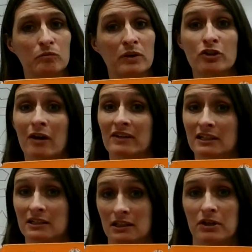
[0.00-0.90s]
when you have an
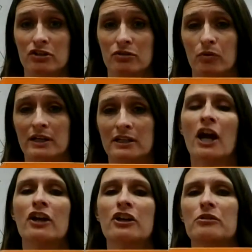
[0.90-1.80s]
exclamation point,
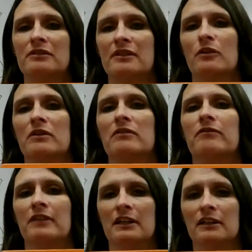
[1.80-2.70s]
you say it with
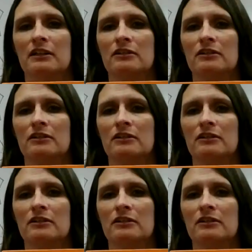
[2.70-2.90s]
feeling.